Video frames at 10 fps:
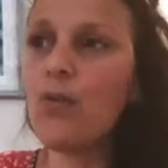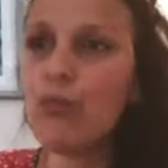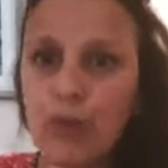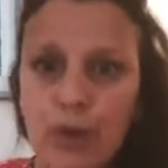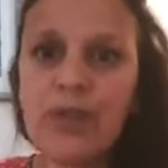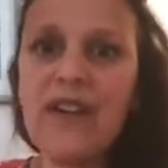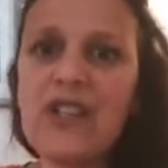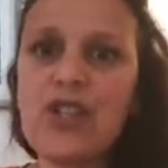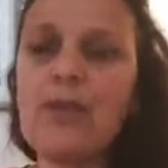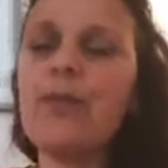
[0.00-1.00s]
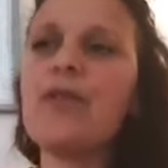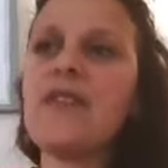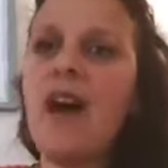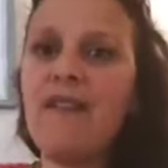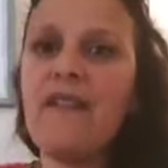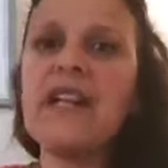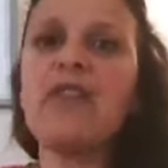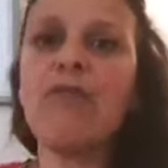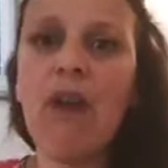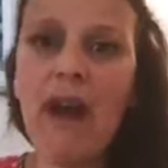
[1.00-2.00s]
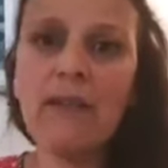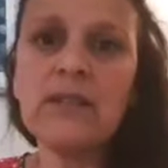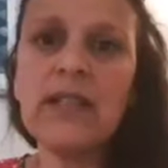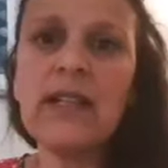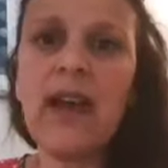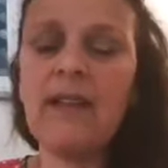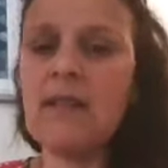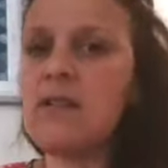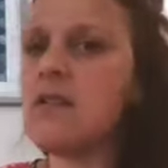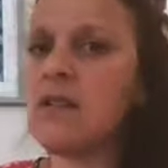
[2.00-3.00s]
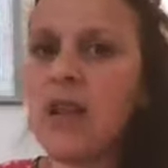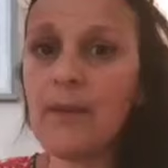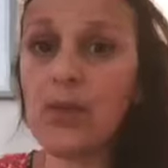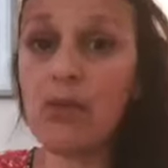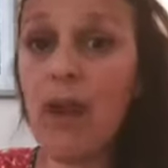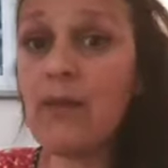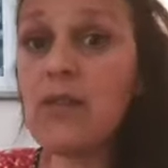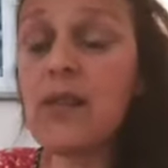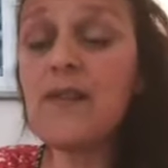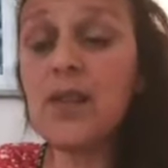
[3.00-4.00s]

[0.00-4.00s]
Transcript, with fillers: Root vegetables are very grounding, and this is a time to ground yourself.